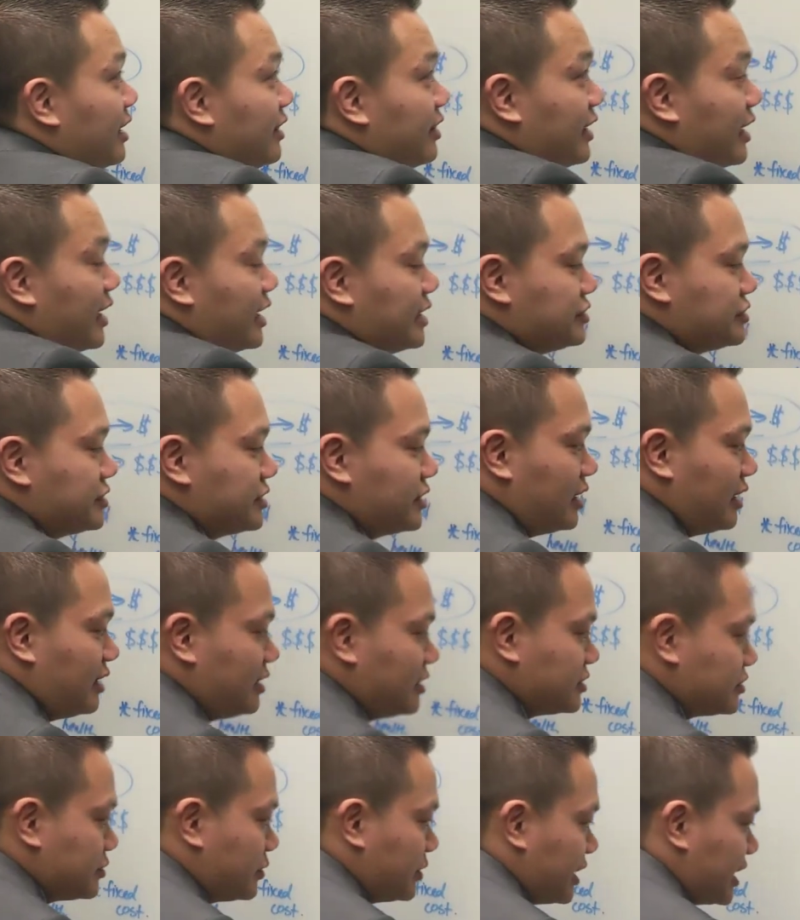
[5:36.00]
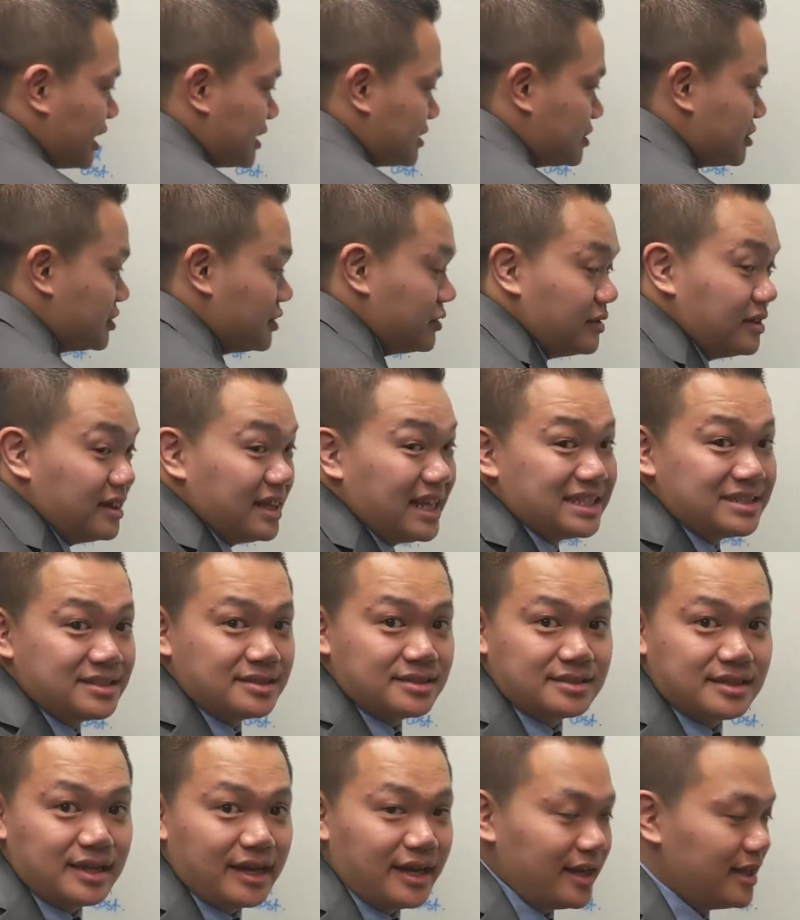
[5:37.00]
The $100 will get you, let's
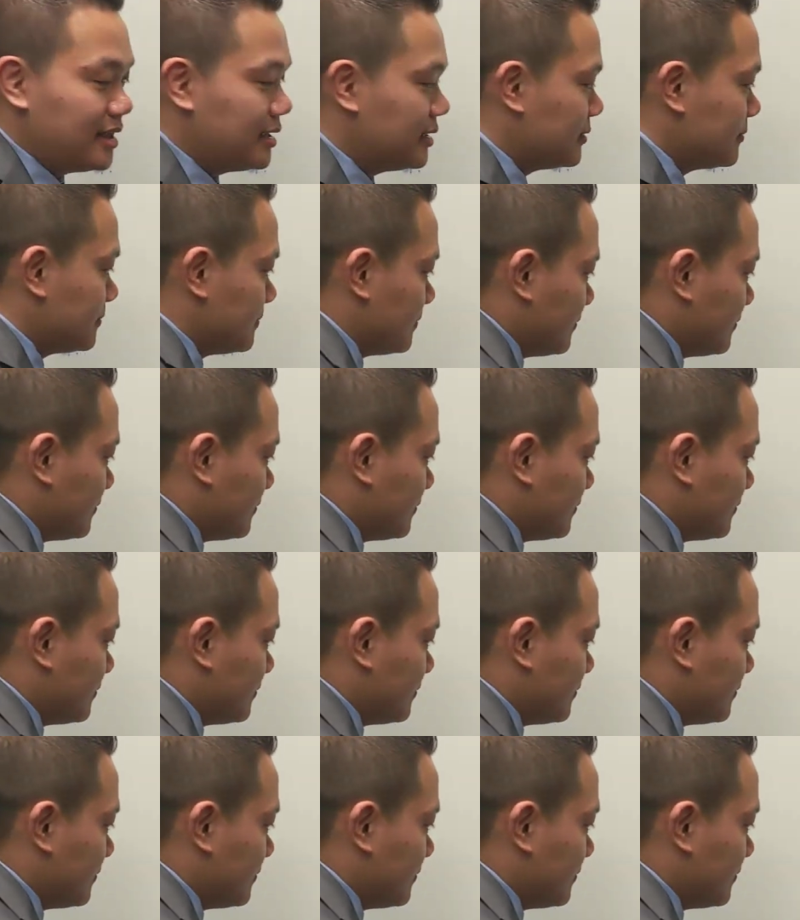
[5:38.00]
say,